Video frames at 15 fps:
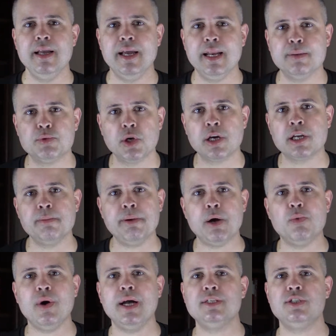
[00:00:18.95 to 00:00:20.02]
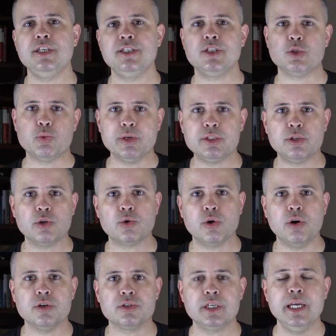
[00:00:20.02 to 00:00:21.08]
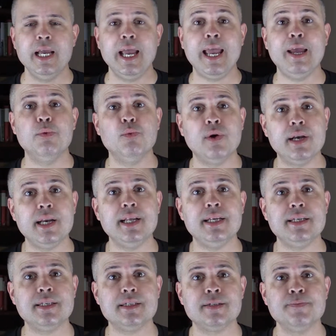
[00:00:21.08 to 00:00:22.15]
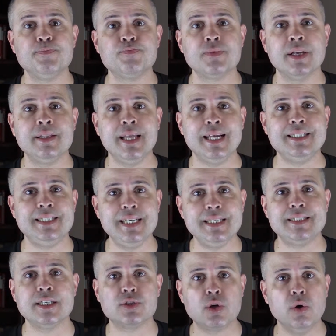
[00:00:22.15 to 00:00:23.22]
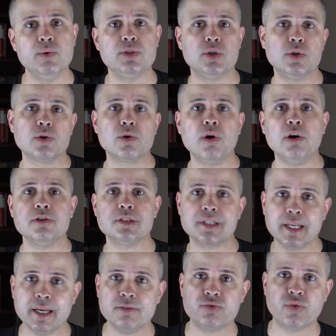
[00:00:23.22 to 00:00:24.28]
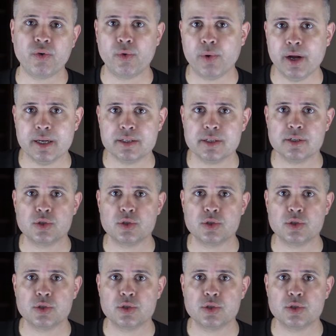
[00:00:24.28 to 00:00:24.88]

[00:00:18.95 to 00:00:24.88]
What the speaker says: And I'm talking about why Jesus went to the cross and what it is that Jesus going to the cross gives for us.